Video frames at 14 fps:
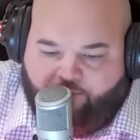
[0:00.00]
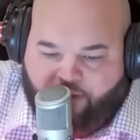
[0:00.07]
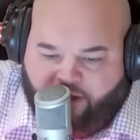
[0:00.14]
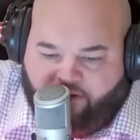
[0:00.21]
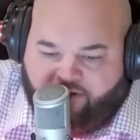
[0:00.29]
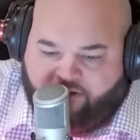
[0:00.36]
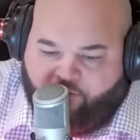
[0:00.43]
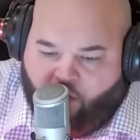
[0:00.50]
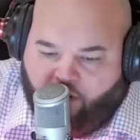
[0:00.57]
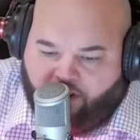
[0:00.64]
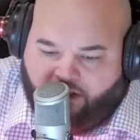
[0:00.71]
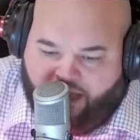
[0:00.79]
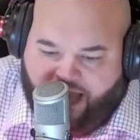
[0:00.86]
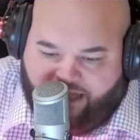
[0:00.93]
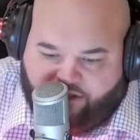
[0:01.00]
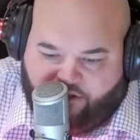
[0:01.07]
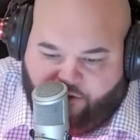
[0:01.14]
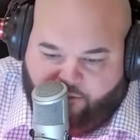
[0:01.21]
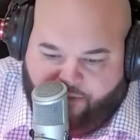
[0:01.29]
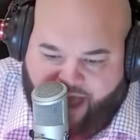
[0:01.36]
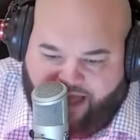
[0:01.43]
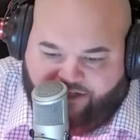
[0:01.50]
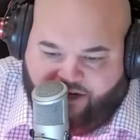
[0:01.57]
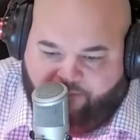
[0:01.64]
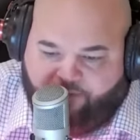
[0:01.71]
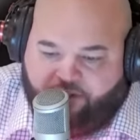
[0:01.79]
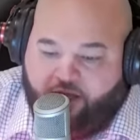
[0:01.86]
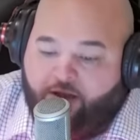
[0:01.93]
Bills have won the last two
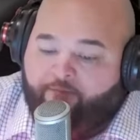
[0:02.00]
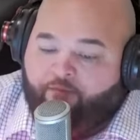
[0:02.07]
matchups,